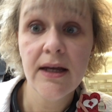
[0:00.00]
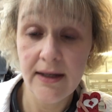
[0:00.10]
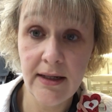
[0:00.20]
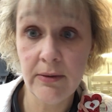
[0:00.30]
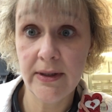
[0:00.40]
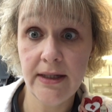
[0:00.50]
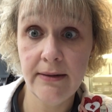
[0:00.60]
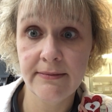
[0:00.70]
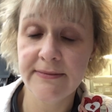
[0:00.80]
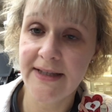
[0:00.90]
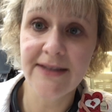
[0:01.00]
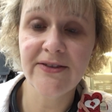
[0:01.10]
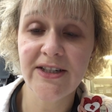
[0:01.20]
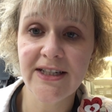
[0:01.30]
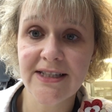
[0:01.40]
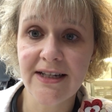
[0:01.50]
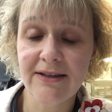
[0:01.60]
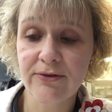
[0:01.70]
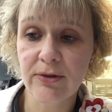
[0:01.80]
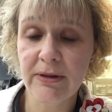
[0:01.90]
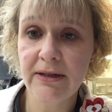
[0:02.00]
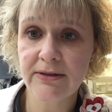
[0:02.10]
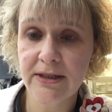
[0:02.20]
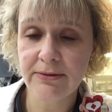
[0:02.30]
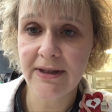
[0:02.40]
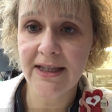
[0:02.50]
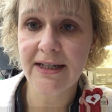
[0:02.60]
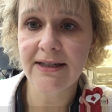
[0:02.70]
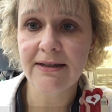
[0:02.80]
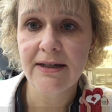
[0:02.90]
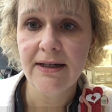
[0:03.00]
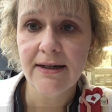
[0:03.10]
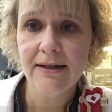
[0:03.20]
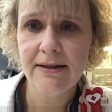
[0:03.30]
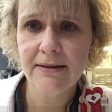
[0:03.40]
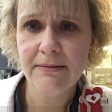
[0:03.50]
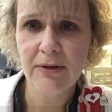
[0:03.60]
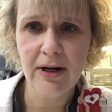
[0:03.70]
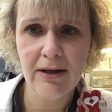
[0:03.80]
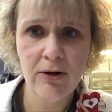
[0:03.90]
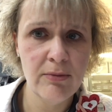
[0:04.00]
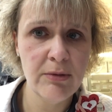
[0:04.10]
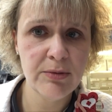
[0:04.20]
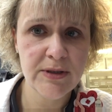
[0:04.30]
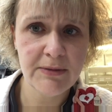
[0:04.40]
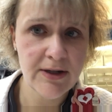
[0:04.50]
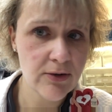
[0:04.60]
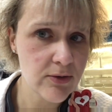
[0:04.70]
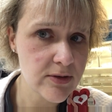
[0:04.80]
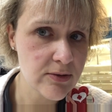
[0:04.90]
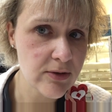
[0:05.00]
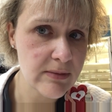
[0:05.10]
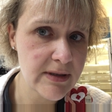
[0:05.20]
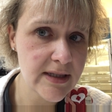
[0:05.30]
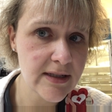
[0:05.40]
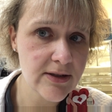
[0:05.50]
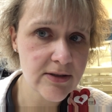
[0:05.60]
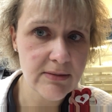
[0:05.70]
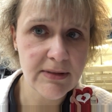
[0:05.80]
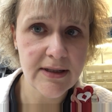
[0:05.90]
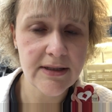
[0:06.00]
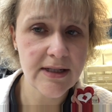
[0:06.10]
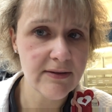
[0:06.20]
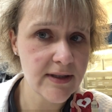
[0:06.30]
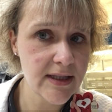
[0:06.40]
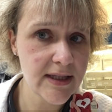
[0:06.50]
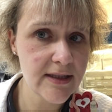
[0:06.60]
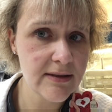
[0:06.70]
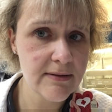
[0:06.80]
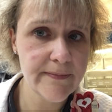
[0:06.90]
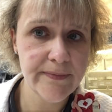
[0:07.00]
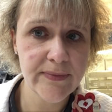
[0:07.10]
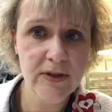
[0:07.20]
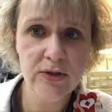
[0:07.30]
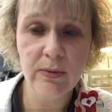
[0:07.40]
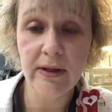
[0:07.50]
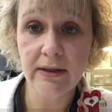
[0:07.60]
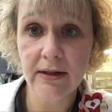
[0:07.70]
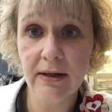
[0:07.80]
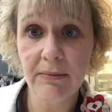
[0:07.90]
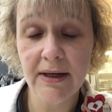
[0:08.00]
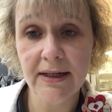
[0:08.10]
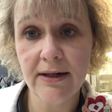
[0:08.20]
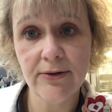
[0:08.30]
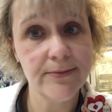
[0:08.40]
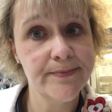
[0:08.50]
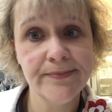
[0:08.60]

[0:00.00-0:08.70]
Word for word: anyway, that's very exciting for me. I'll deal with that. Um, when I get home, maybe I'll put some hydrocortisone cream on there or something, see if I can get that swelling to come back down.